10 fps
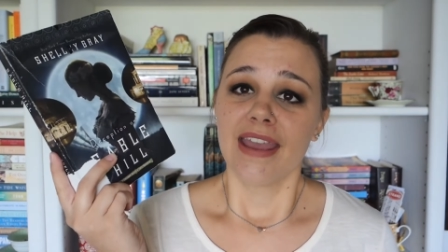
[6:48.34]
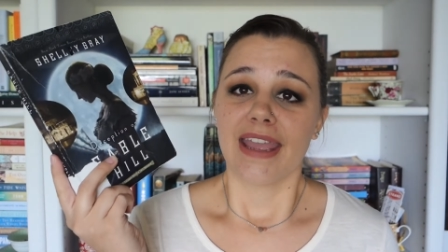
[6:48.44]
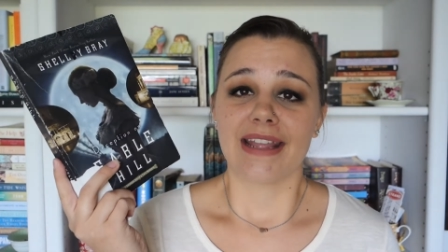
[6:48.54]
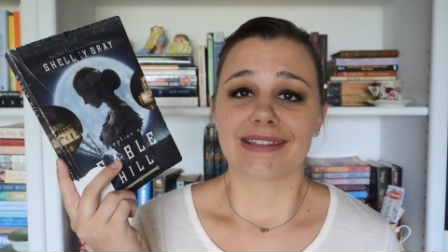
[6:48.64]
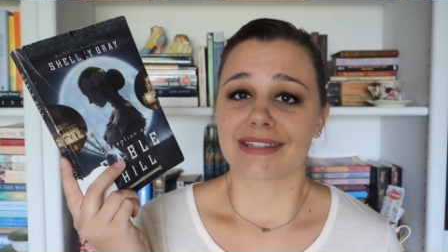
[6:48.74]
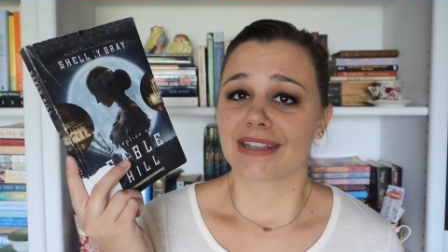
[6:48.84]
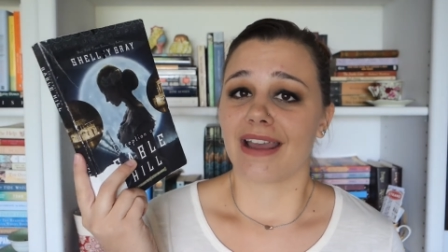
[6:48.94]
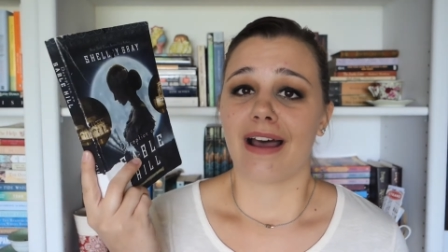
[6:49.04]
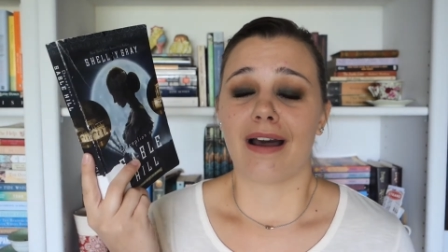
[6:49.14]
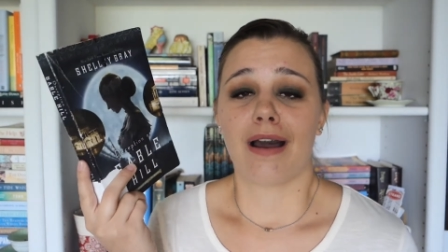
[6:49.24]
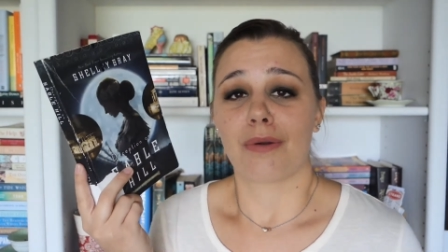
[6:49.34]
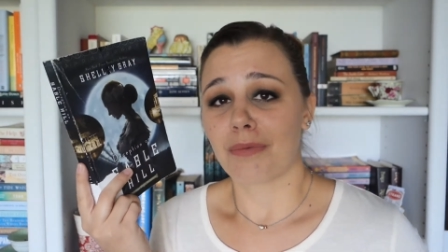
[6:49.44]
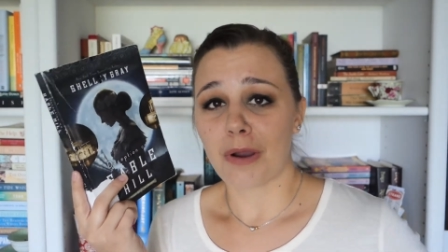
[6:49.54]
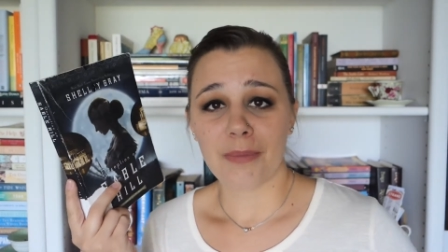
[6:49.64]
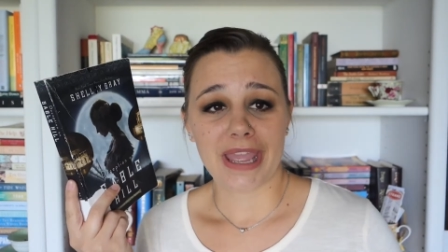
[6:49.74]
it's a
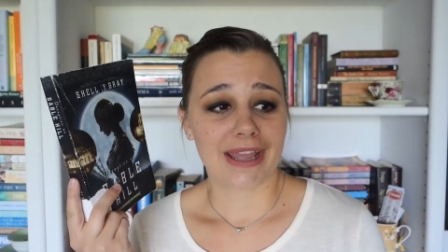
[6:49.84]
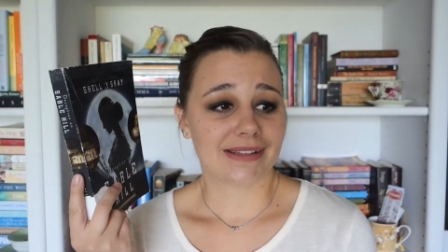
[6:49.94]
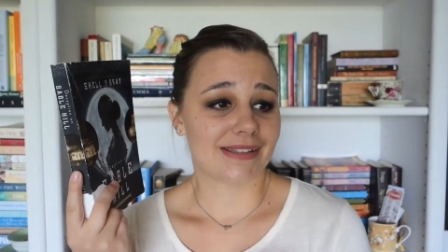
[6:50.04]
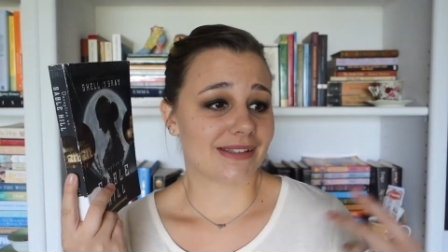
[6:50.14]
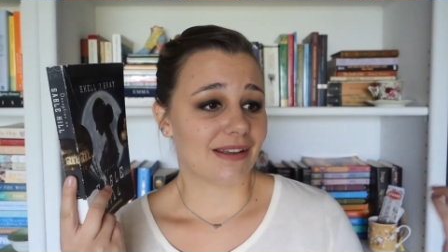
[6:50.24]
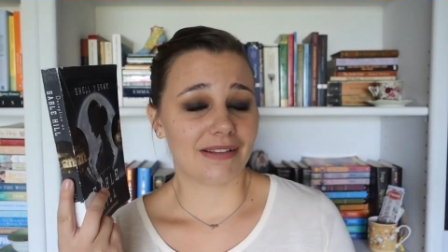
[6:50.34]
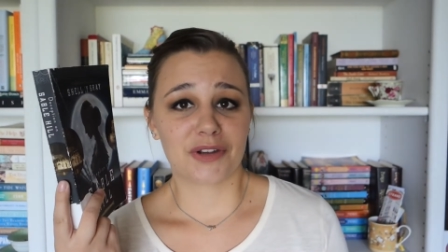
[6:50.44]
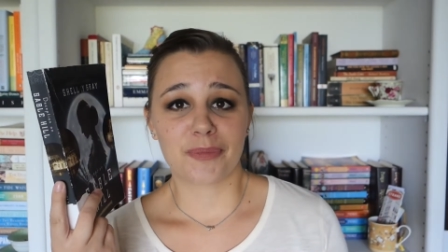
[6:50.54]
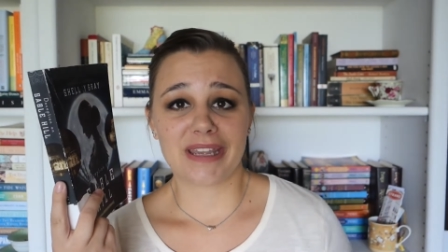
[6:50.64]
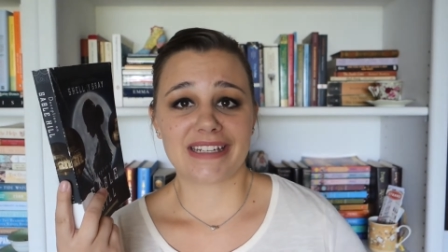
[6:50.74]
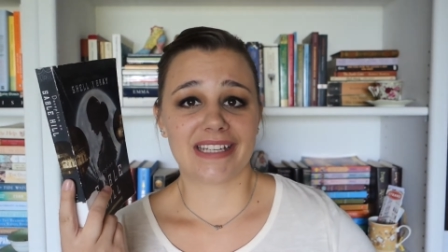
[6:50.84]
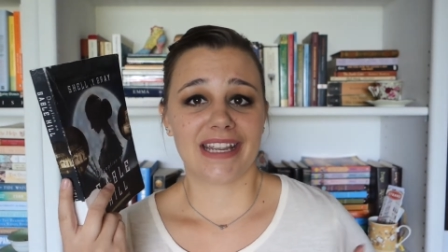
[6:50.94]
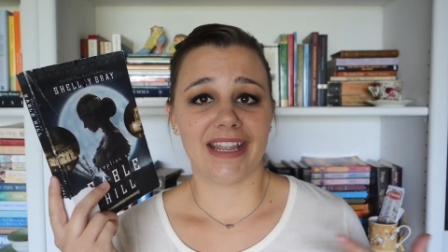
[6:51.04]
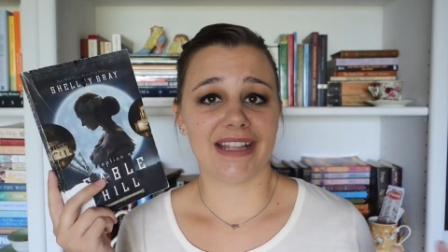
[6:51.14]
romance a little bit.